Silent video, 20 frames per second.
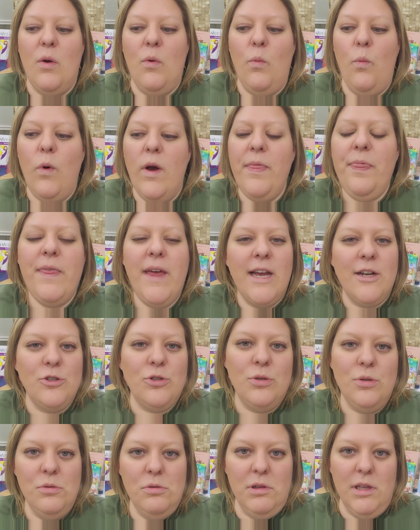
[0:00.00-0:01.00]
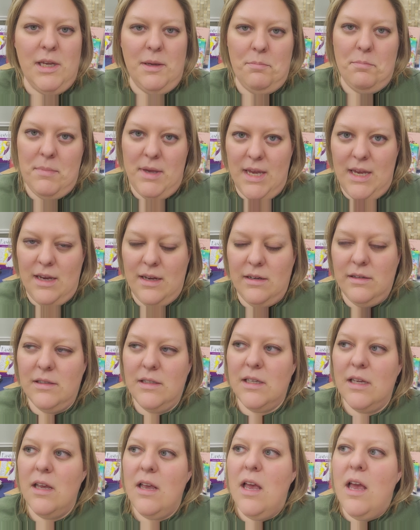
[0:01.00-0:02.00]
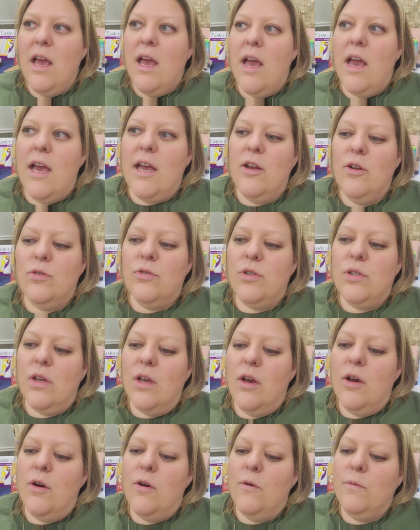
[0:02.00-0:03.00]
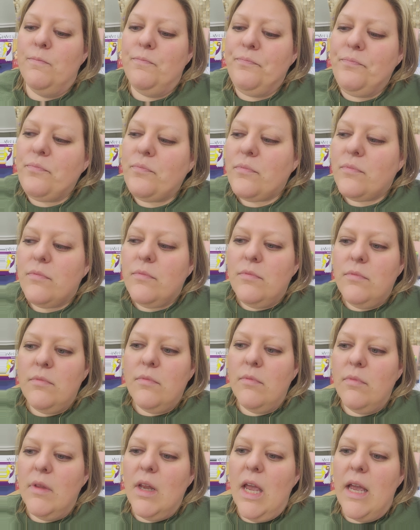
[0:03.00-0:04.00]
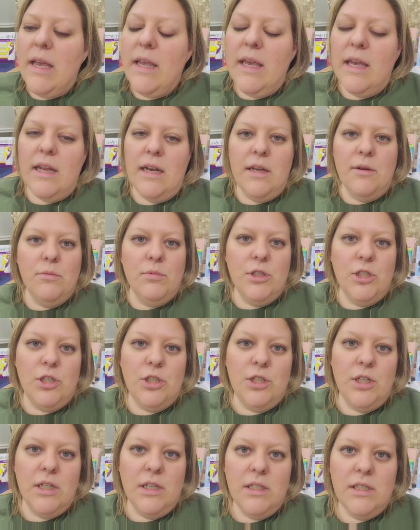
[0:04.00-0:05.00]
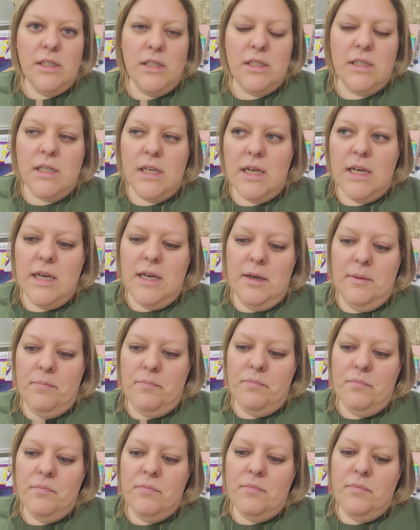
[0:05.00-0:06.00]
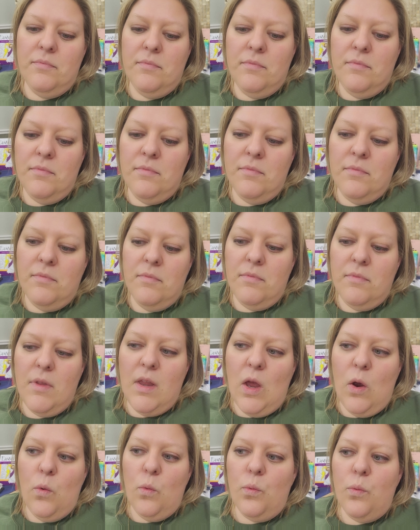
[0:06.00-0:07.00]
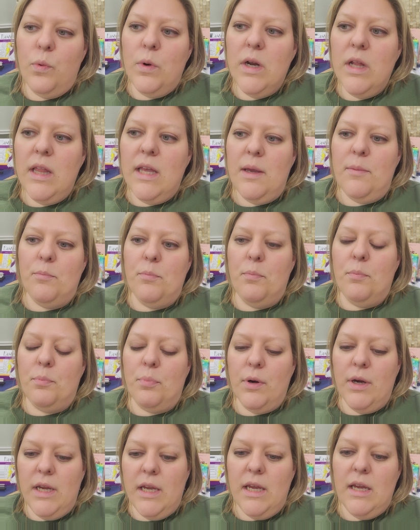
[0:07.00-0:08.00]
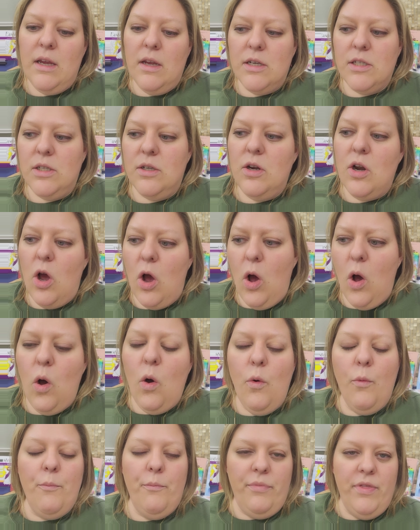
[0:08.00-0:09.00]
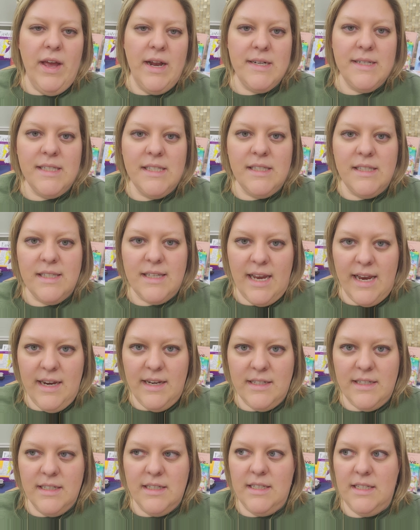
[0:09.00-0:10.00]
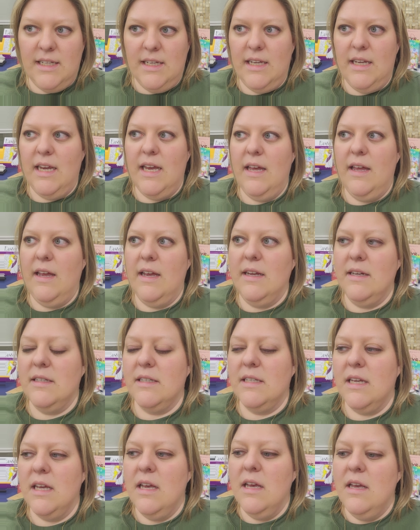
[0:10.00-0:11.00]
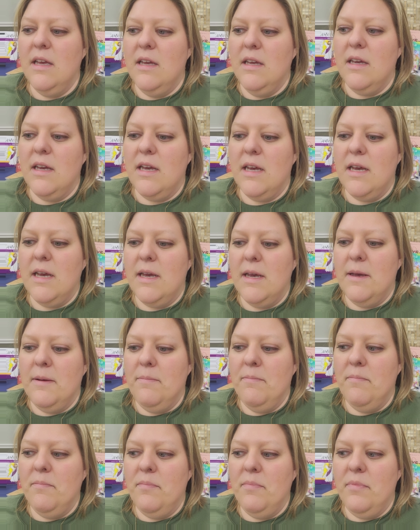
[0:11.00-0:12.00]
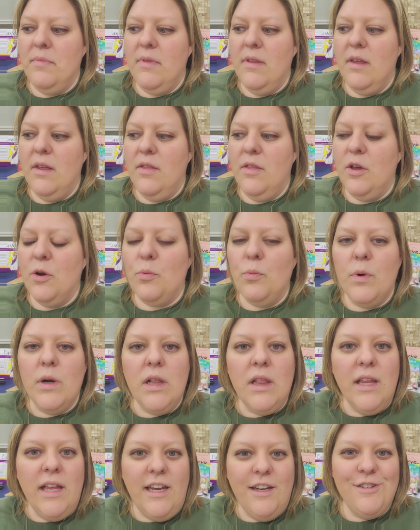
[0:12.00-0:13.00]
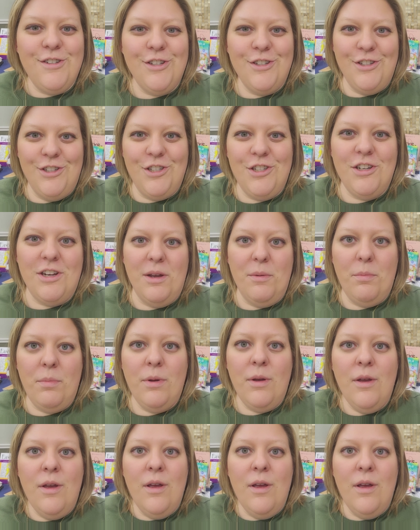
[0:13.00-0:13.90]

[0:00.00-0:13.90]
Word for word: what that truly means, and so again, it was just um, really bringing home that sanctity and um, the relationship